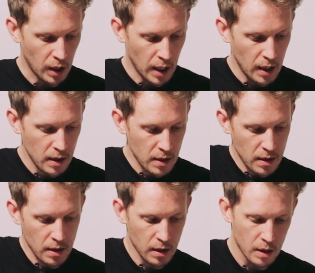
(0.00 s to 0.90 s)
your
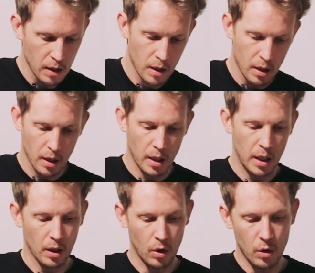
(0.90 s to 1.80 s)
keys
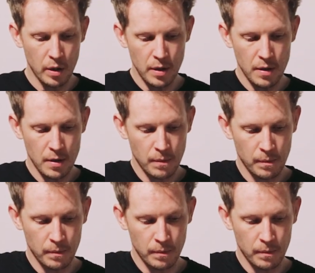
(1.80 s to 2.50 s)
in the corners.